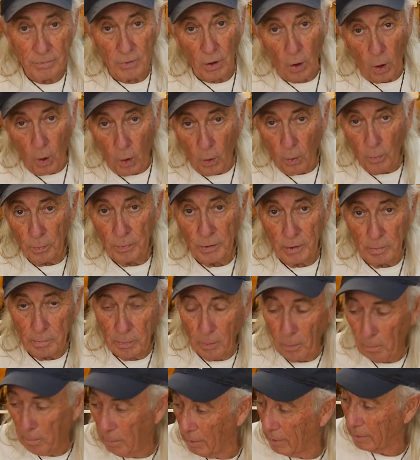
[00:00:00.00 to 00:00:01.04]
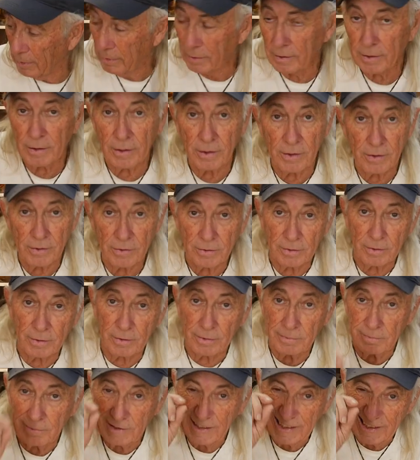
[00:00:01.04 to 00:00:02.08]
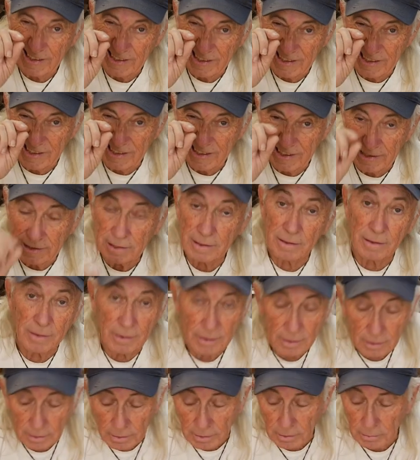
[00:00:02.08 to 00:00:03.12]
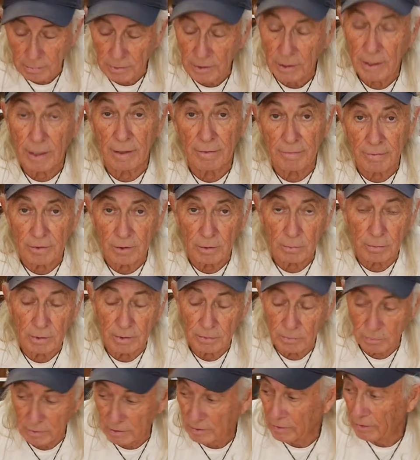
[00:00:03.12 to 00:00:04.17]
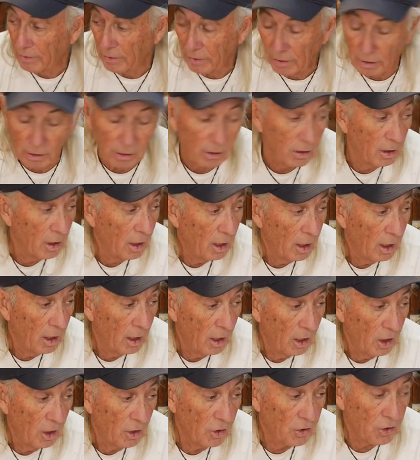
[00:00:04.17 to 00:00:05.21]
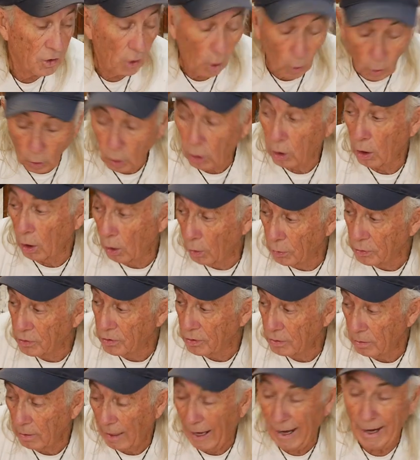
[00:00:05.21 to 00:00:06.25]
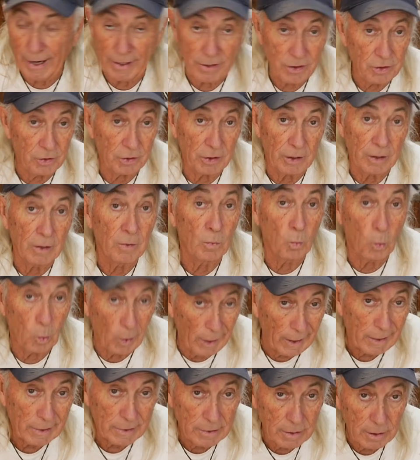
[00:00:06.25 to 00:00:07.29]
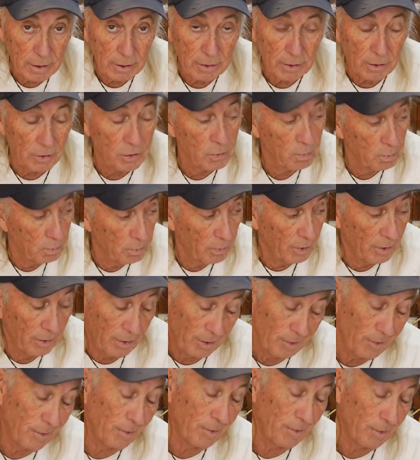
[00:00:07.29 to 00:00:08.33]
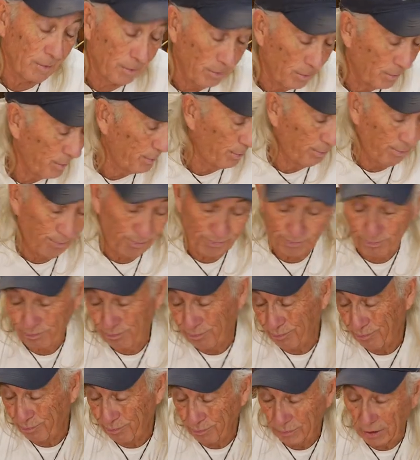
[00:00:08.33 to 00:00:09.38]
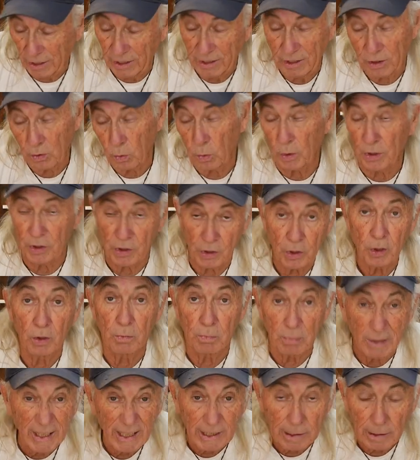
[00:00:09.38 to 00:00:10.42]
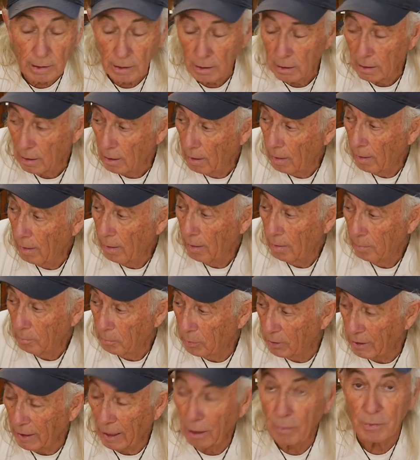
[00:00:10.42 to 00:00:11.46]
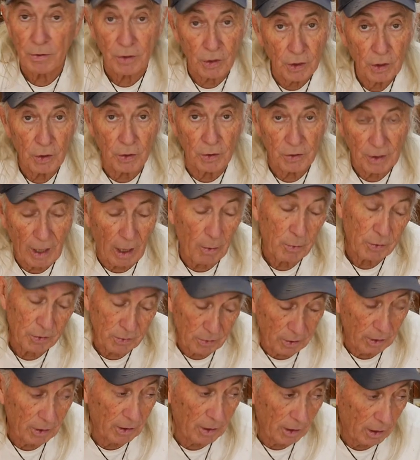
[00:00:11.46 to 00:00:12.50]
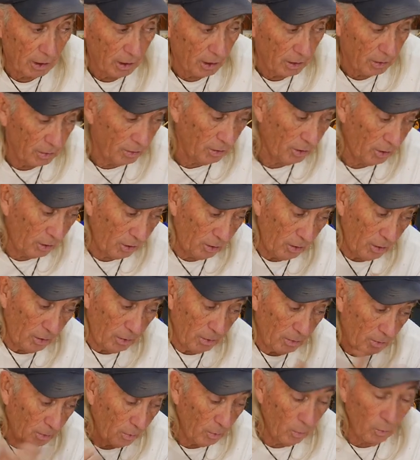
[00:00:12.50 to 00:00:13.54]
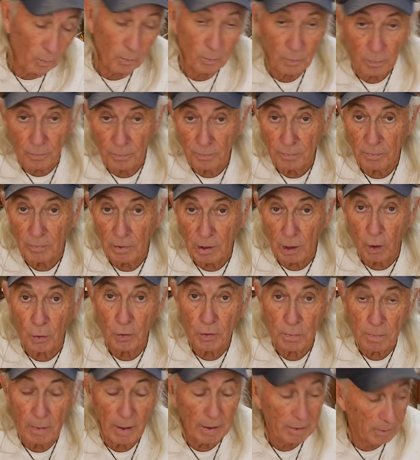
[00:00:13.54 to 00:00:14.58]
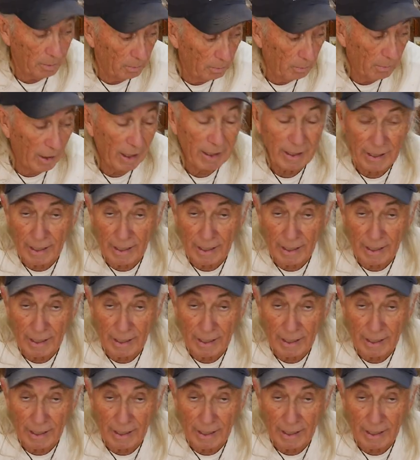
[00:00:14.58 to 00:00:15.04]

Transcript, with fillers: the Home Depot bucket is, uh, eh, a little bit heavier, but really they are so close actually in weight that it's, it's, it is what it should be. But I was curious. I was thinking that the Lowe's bucket might